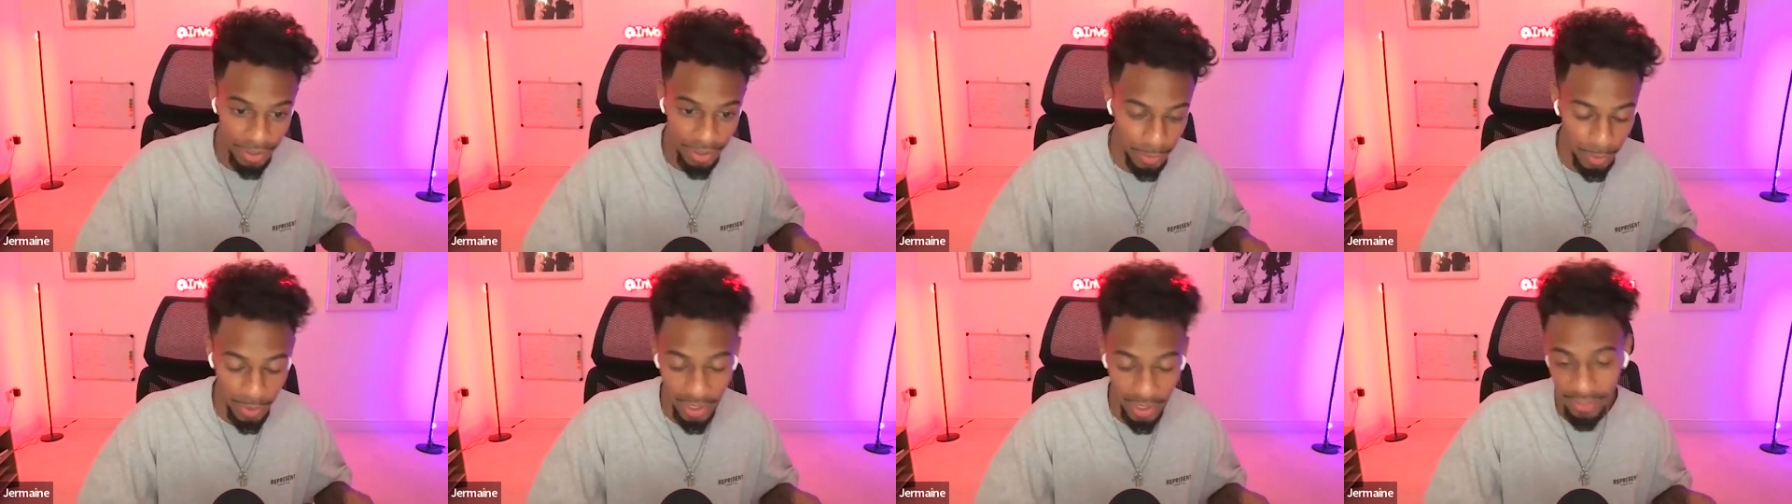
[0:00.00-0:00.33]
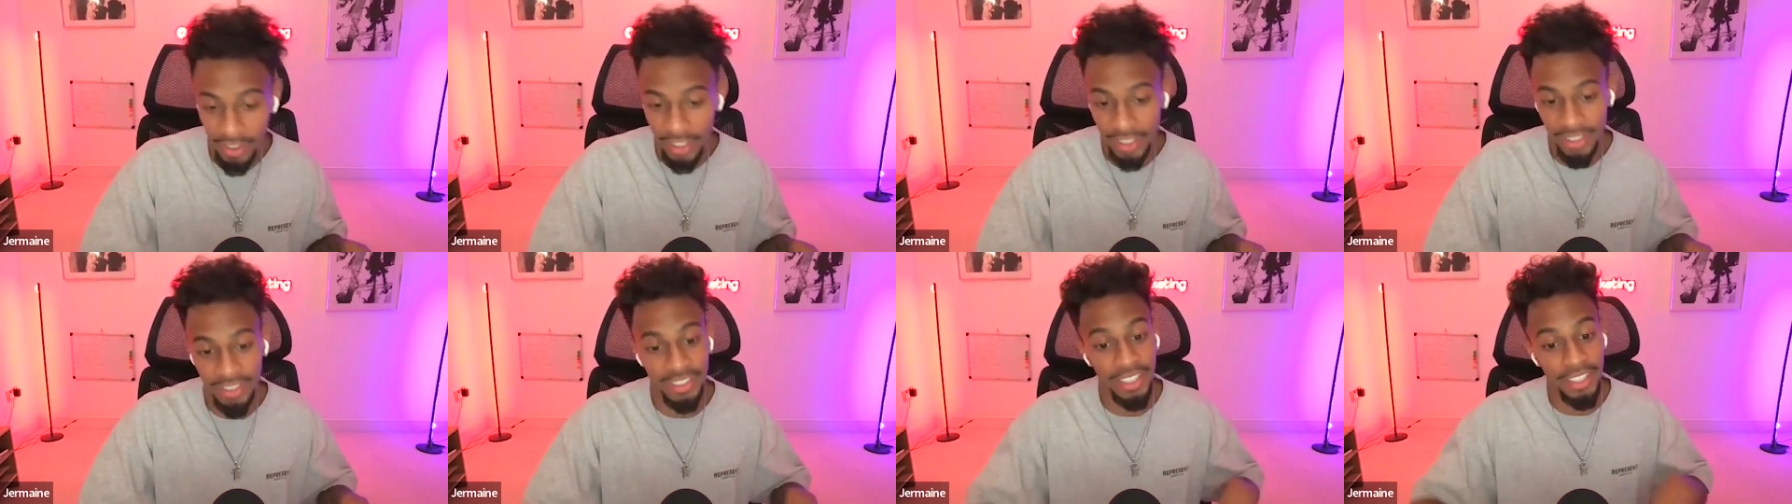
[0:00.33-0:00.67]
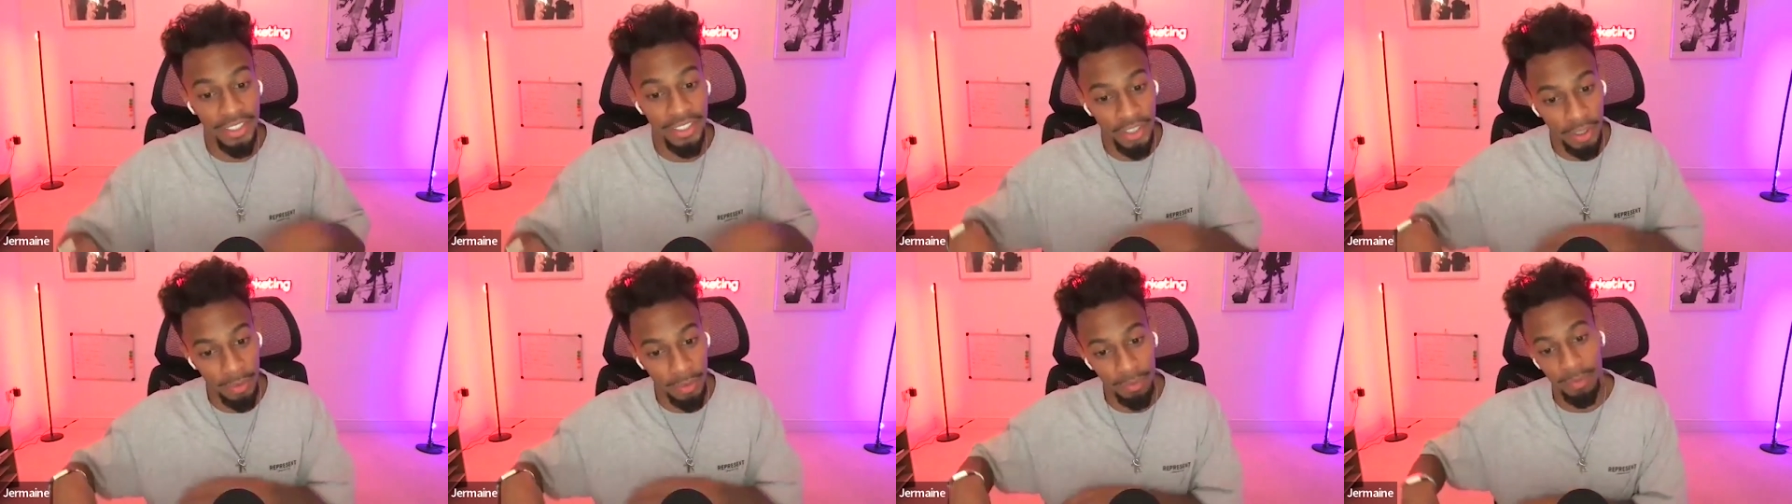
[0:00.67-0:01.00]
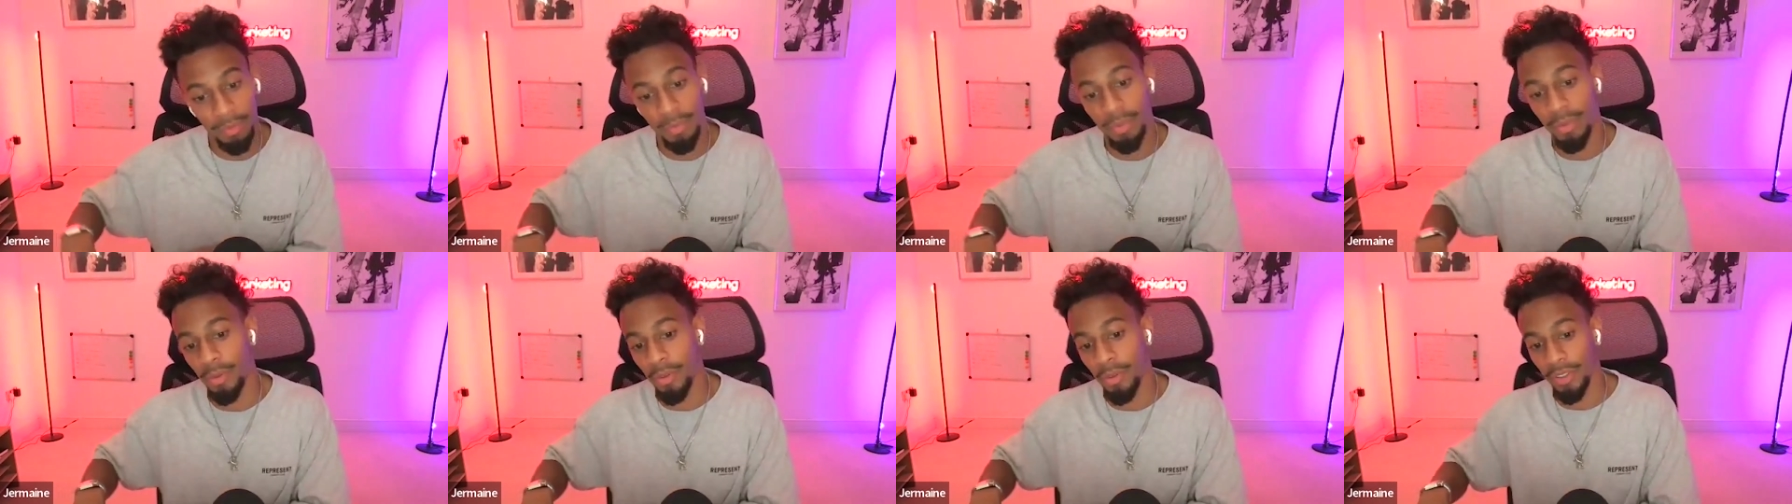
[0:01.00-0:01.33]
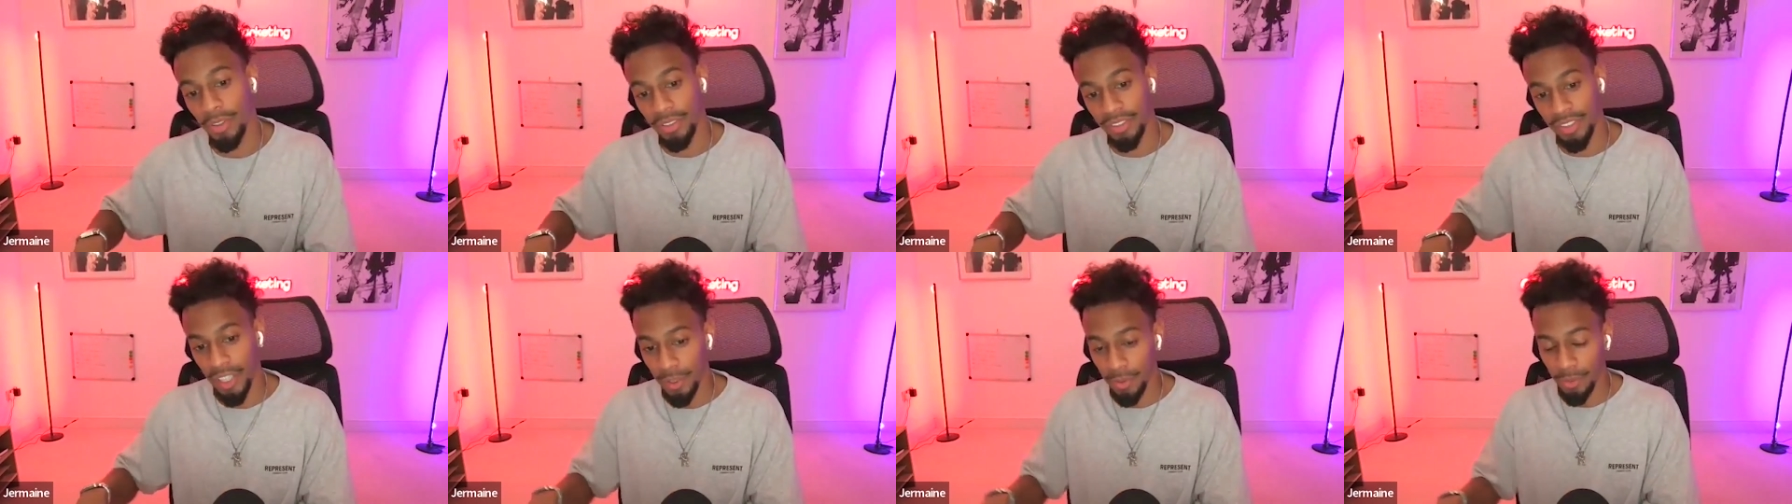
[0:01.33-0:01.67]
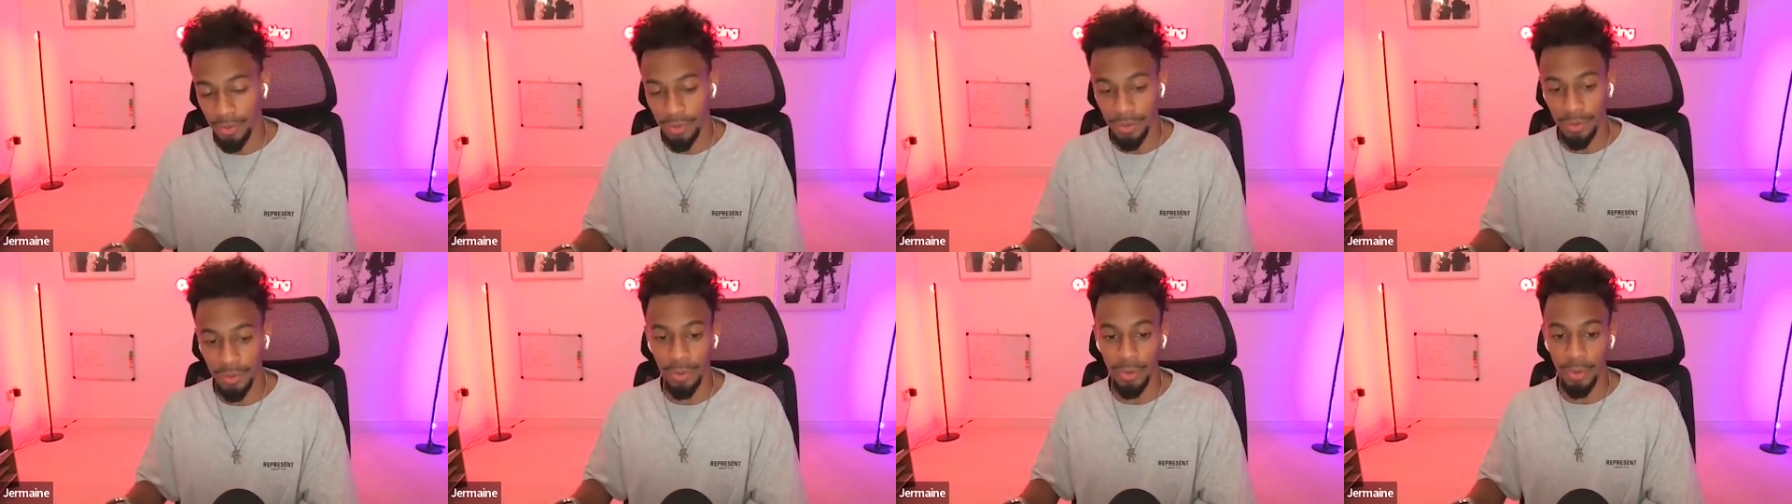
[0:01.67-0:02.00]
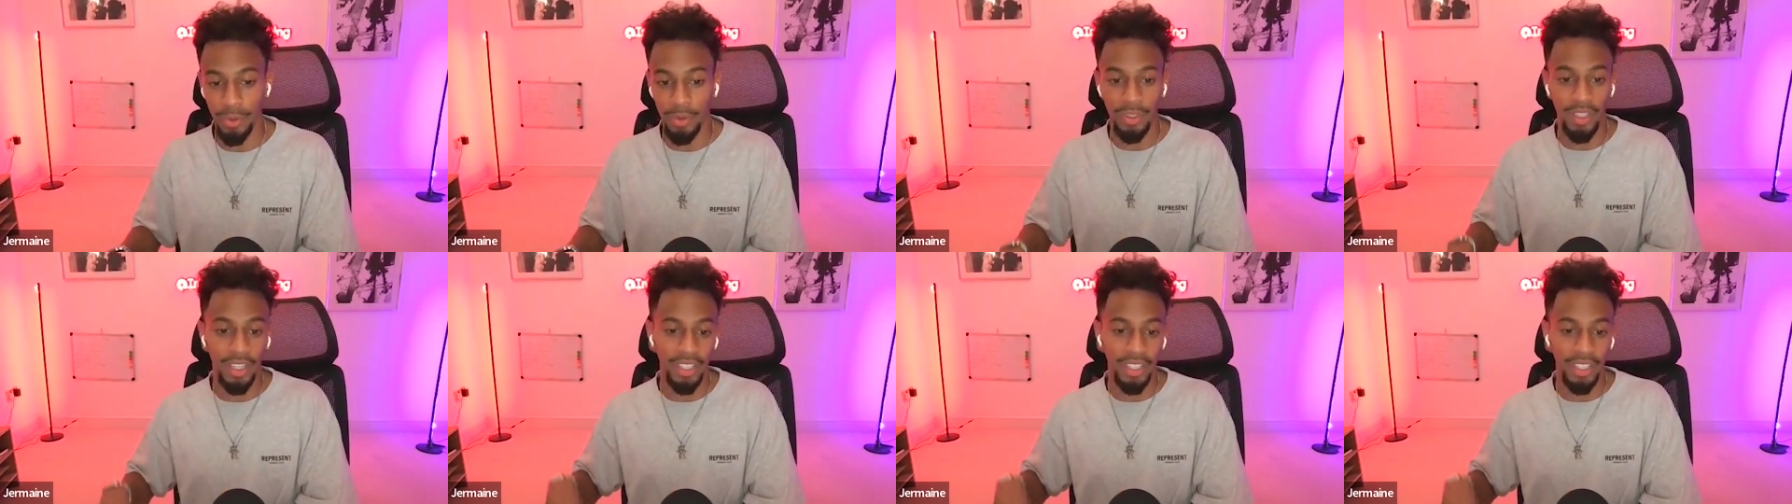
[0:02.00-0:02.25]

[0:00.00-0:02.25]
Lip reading: So whenever I did jump on a sales call,